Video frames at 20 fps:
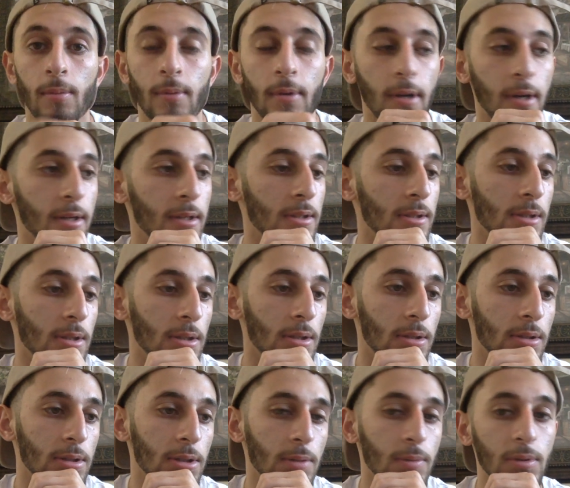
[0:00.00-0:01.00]
Guys, it
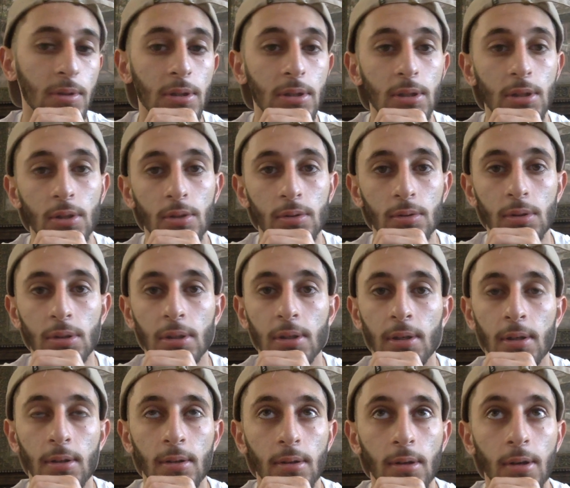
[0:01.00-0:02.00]
is M C Skittle
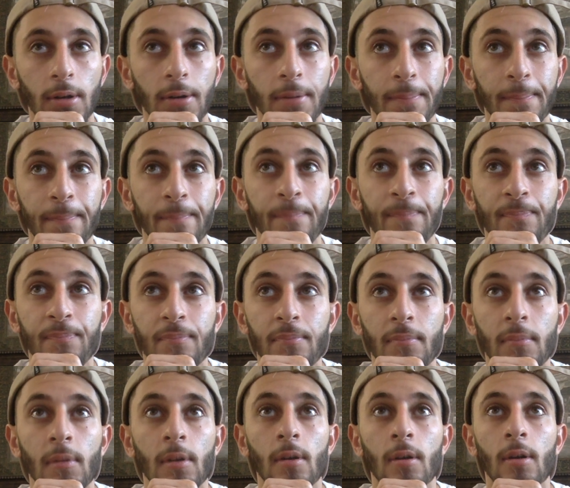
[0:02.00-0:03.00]
again. Um,
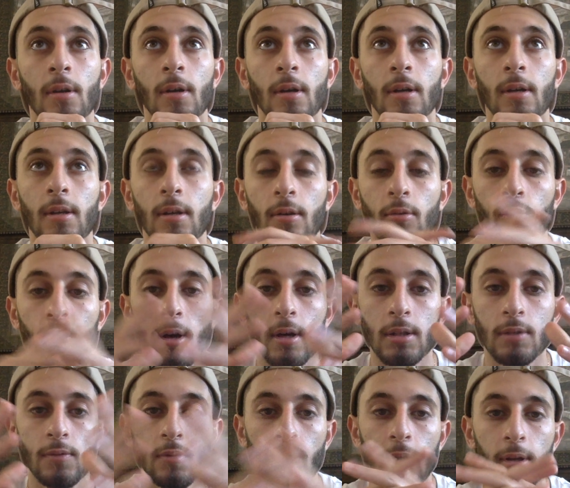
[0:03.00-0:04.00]
yeah.
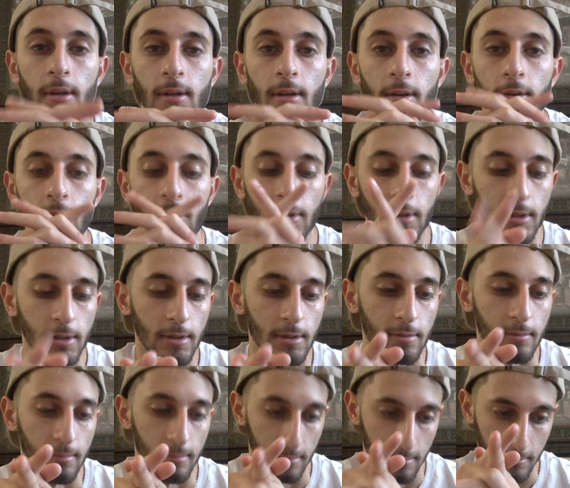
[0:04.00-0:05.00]
As for right now, this
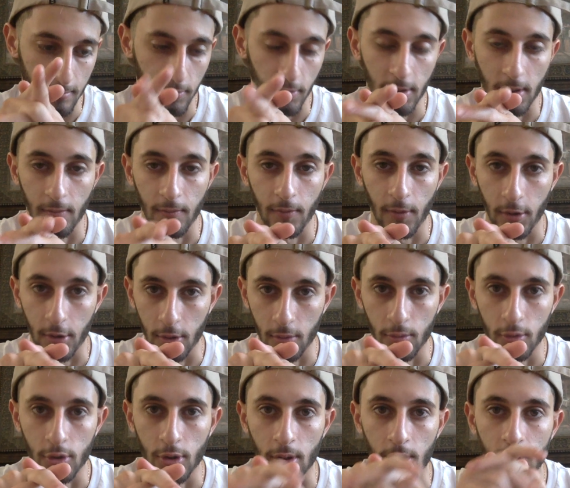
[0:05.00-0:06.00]
what the fuck
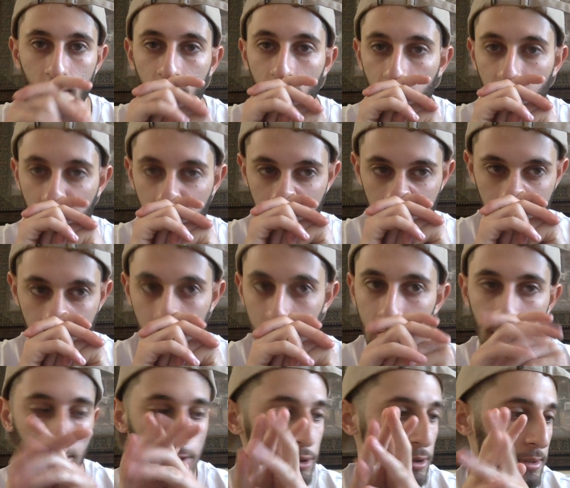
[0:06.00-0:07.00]
you just saw.
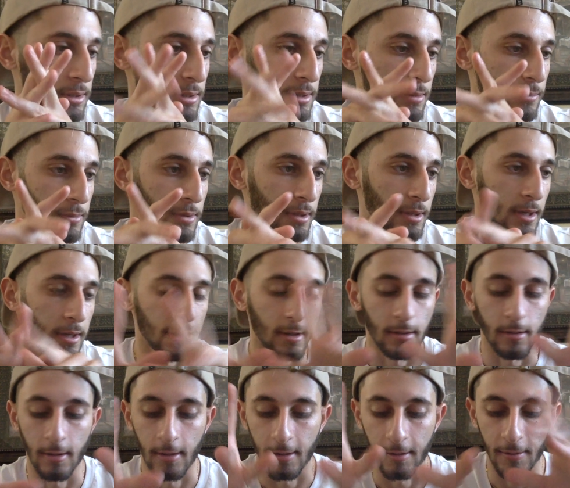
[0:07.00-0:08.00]
It's just something I
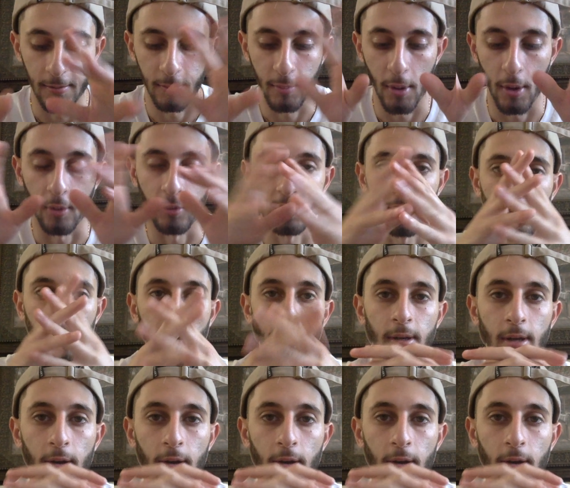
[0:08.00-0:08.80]
could like post right